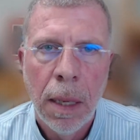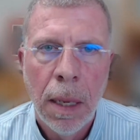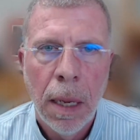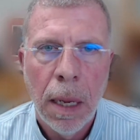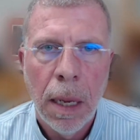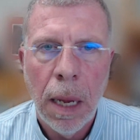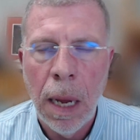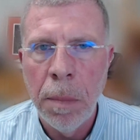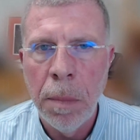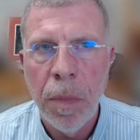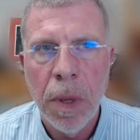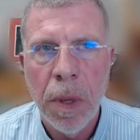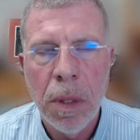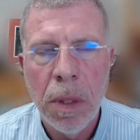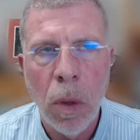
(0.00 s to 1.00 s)

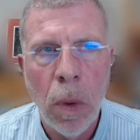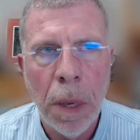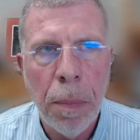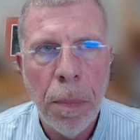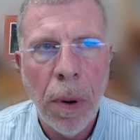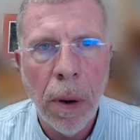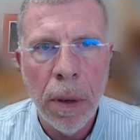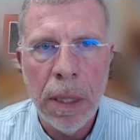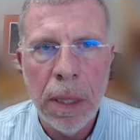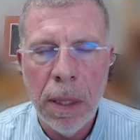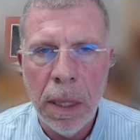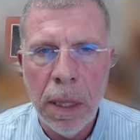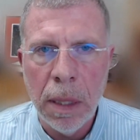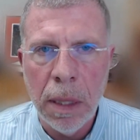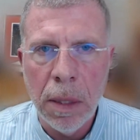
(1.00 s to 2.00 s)
Um, so, what parties
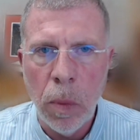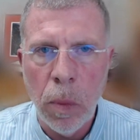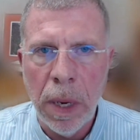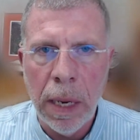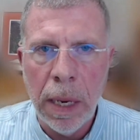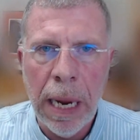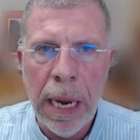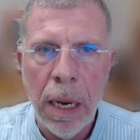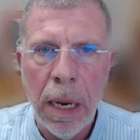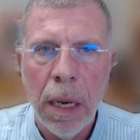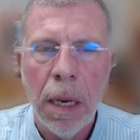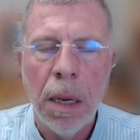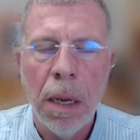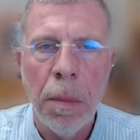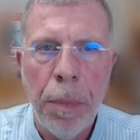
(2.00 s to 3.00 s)
did is when they
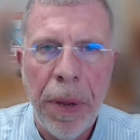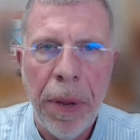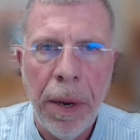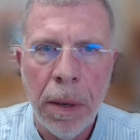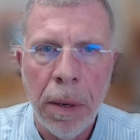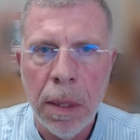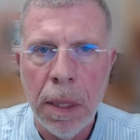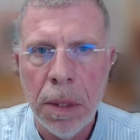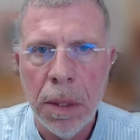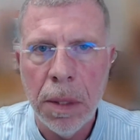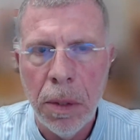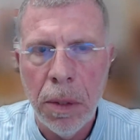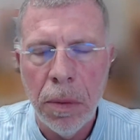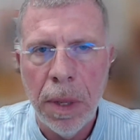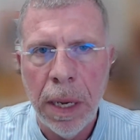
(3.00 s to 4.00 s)
compared this
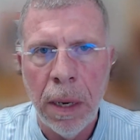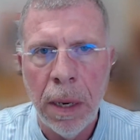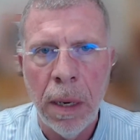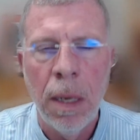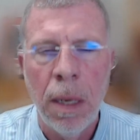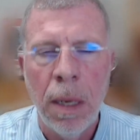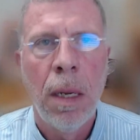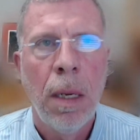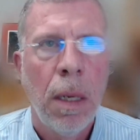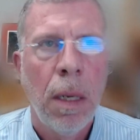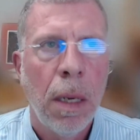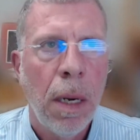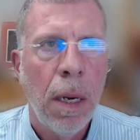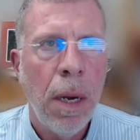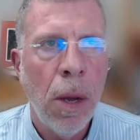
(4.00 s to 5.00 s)
to their
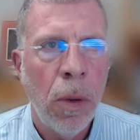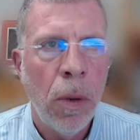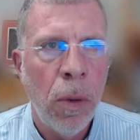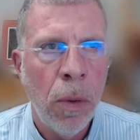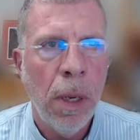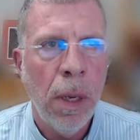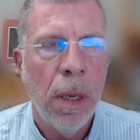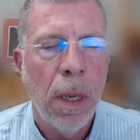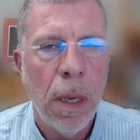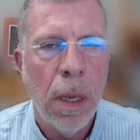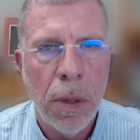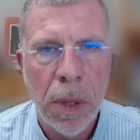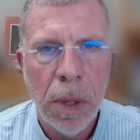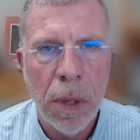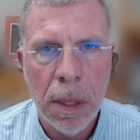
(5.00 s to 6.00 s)
known
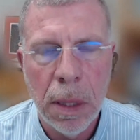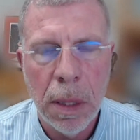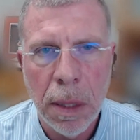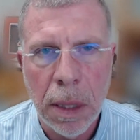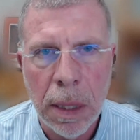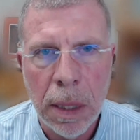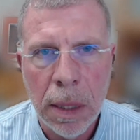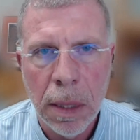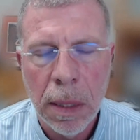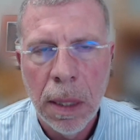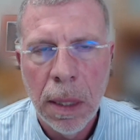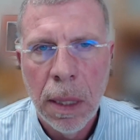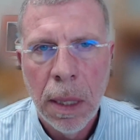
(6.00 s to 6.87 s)
address listings,